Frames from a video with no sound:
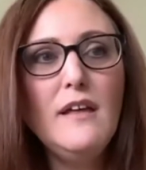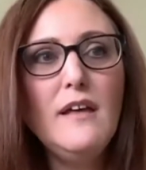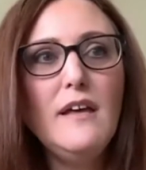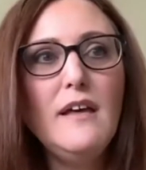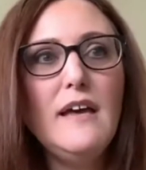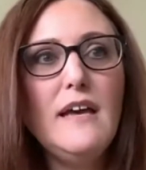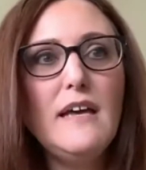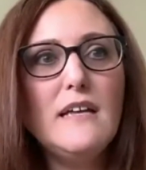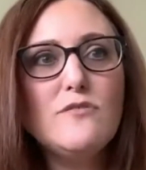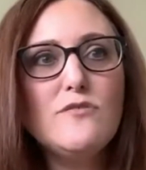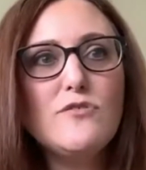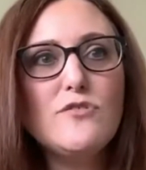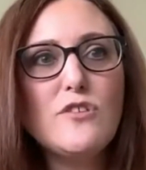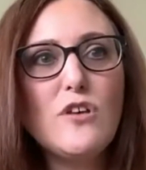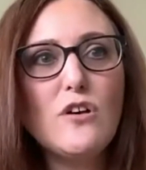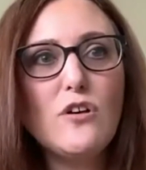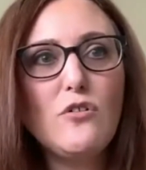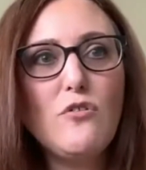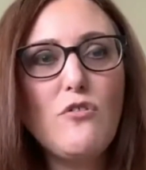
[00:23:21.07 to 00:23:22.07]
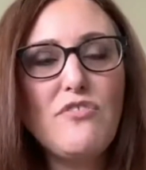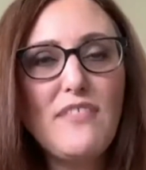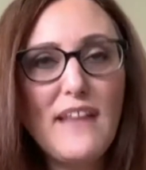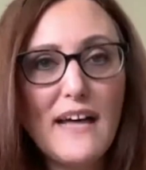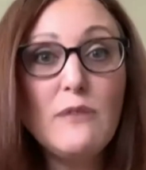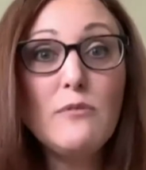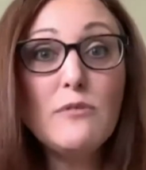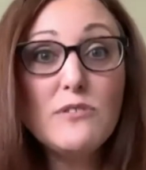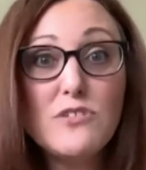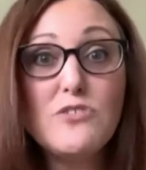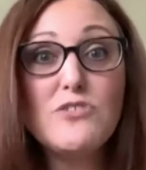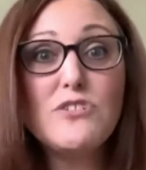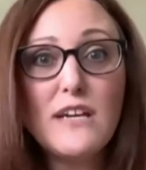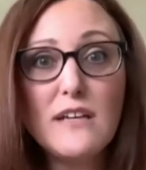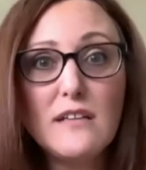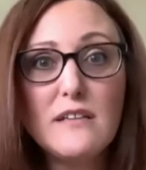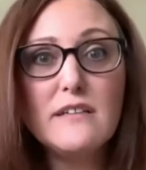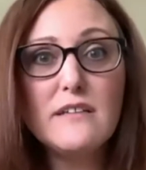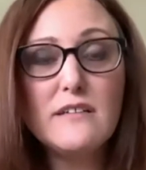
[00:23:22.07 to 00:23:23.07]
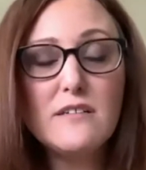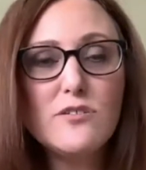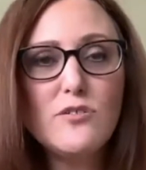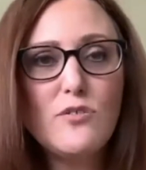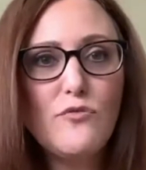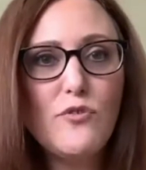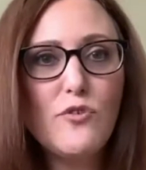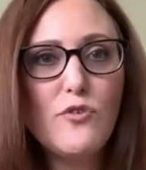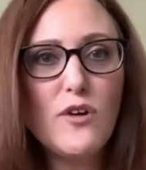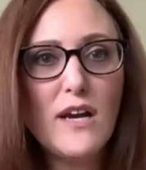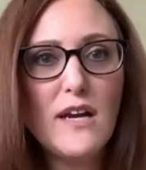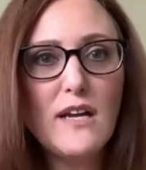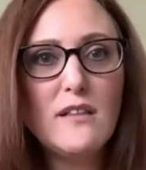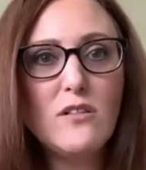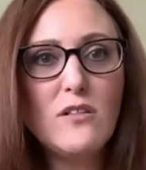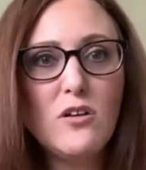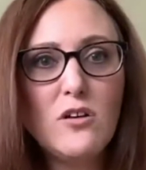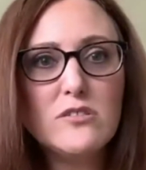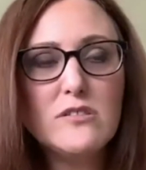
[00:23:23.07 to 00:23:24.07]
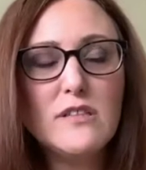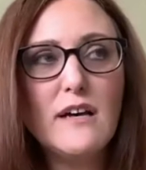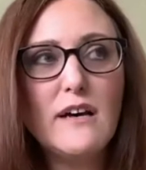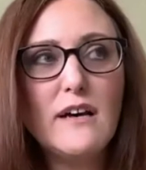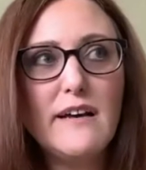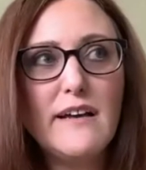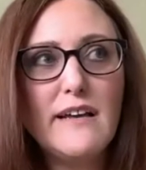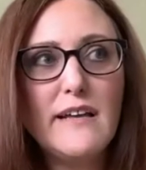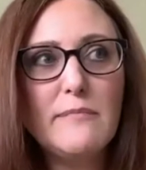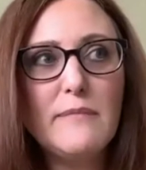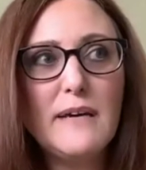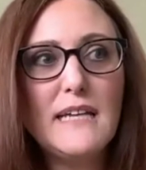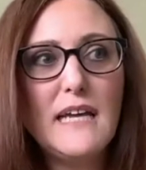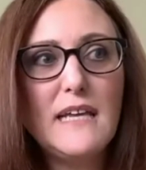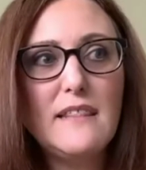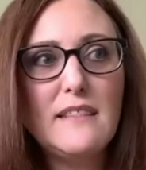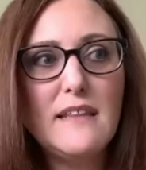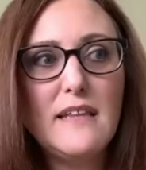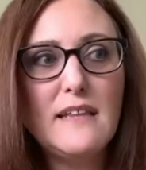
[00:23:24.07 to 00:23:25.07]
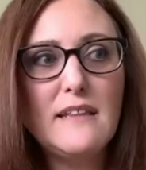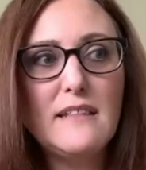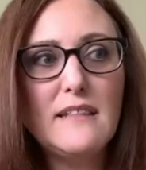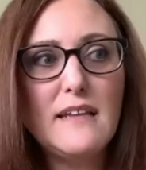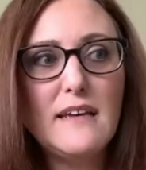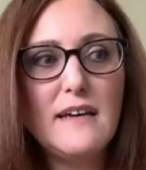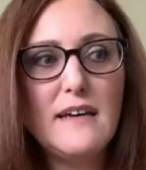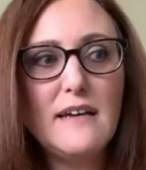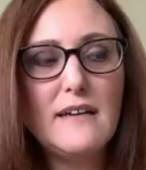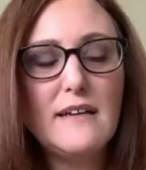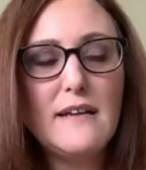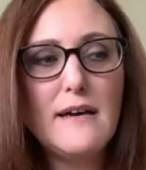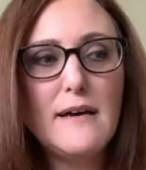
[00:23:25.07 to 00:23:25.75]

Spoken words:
And so that was a challenge for a long time. And I think that